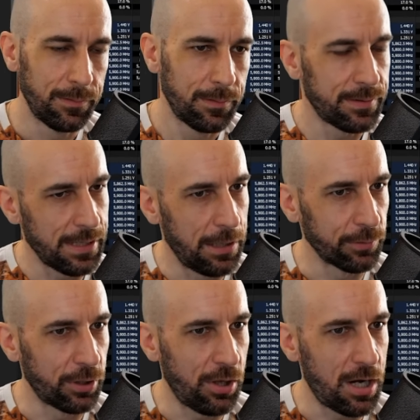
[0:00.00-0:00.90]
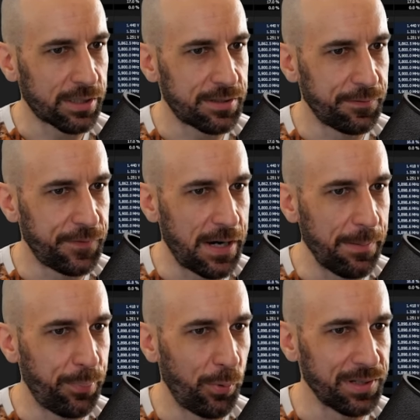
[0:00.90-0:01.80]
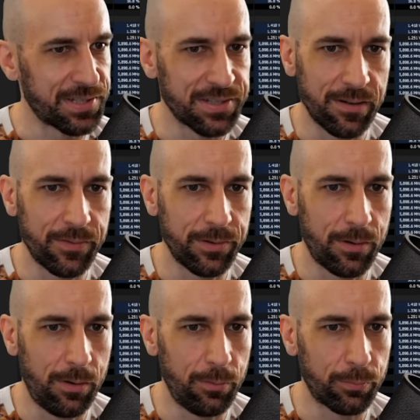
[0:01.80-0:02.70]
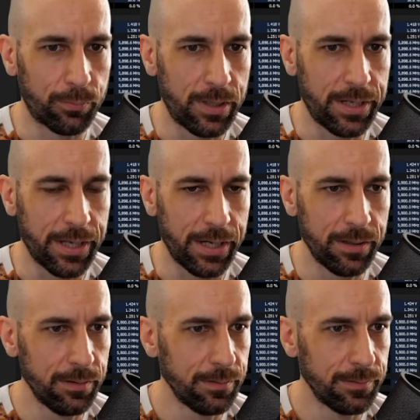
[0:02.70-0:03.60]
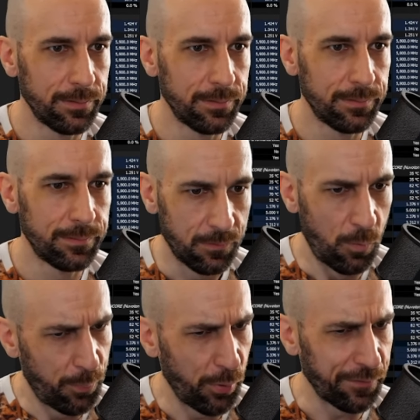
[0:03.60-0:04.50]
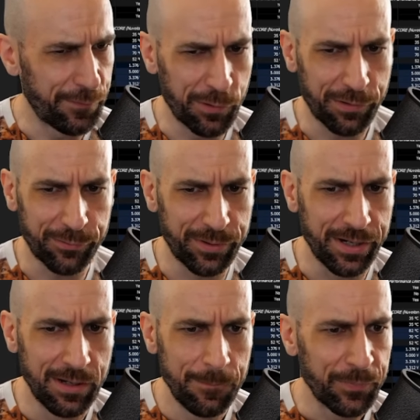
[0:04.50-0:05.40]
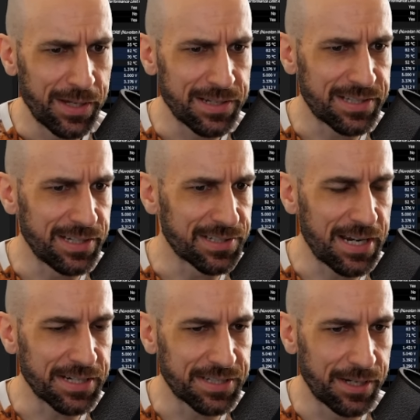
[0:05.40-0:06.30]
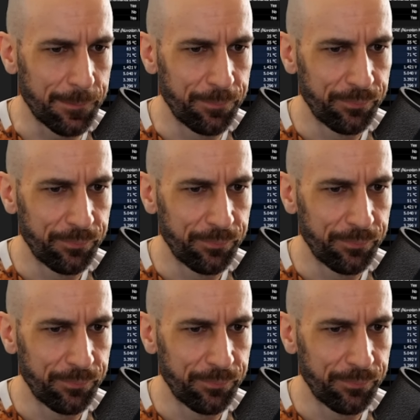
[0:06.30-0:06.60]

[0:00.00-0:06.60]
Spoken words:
Downclocked to 5.7 already. 1.43. Yes, the exact same.